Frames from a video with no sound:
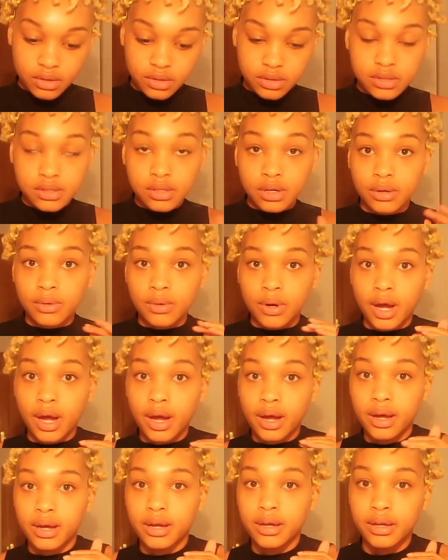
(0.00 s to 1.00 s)
So
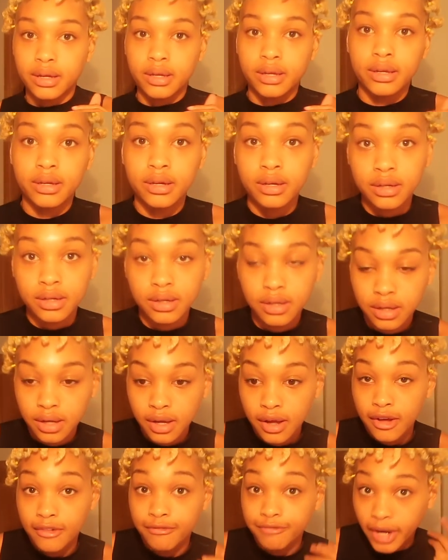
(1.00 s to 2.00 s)
I
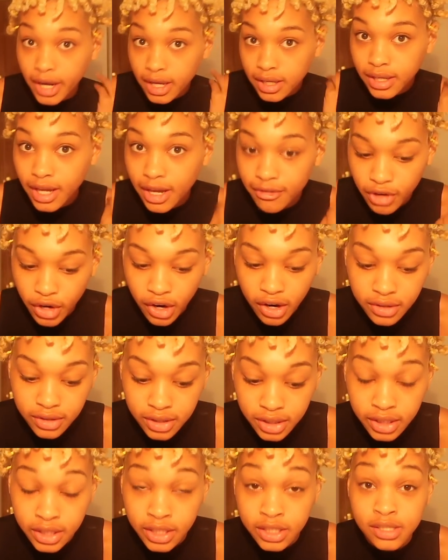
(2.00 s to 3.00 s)
finally have it all
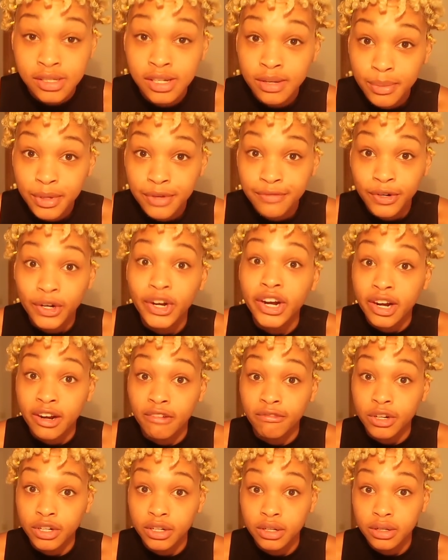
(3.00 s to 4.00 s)
done. It took me
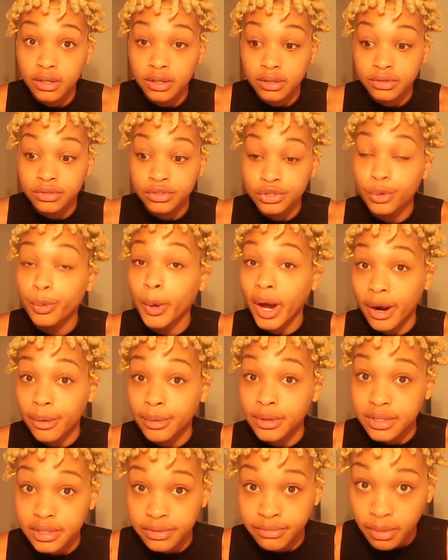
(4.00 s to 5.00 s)
forever, 2
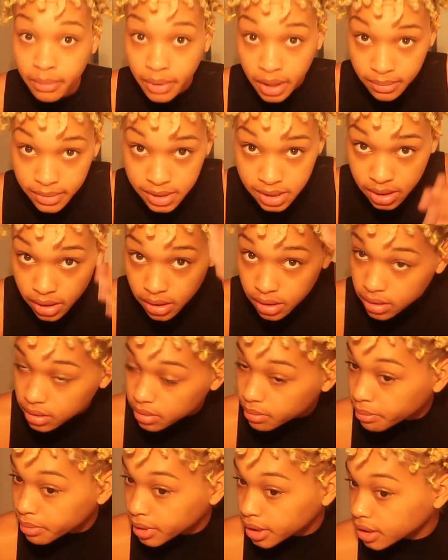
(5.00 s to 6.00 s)
hours if I'm not
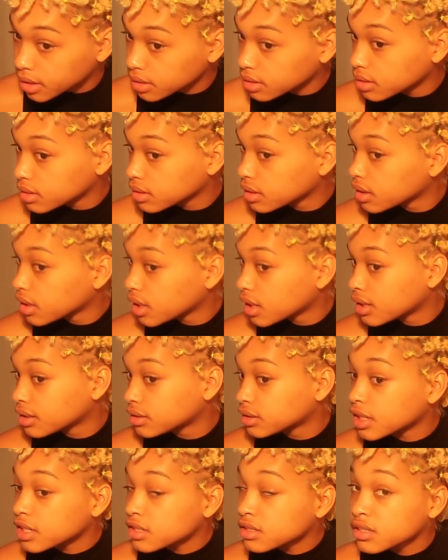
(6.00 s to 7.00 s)
mistaken, but
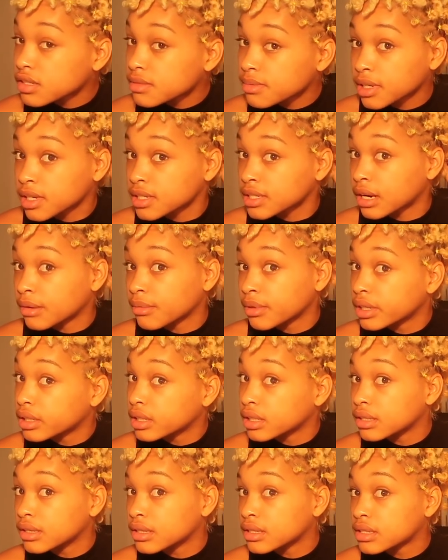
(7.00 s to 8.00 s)
that's just because I really
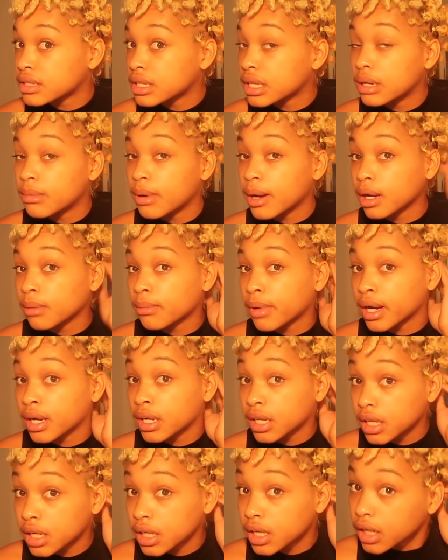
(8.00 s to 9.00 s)
couldn't see the back of my
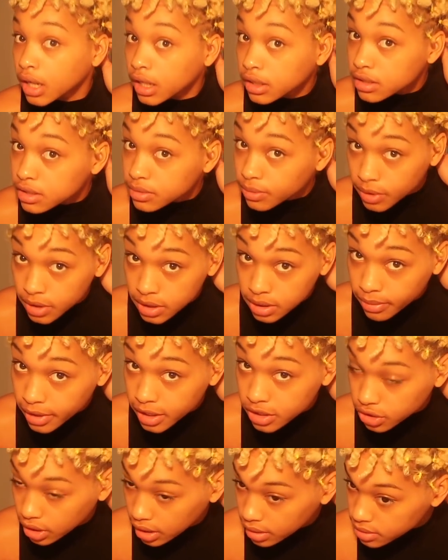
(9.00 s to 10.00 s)
head and I just wanted to
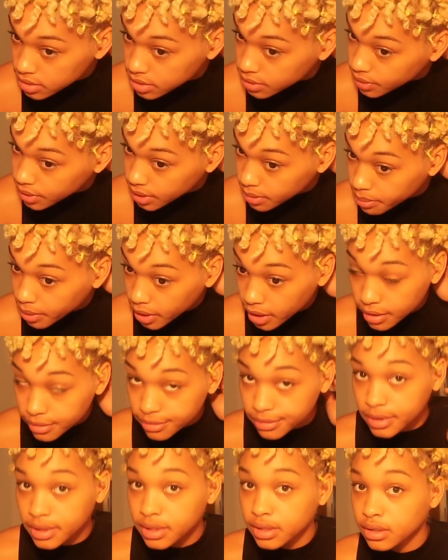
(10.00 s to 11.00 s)
make sure I was doing it
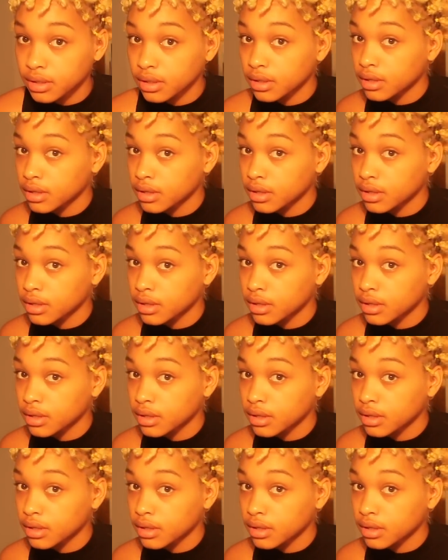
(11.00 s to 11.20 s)
perfect.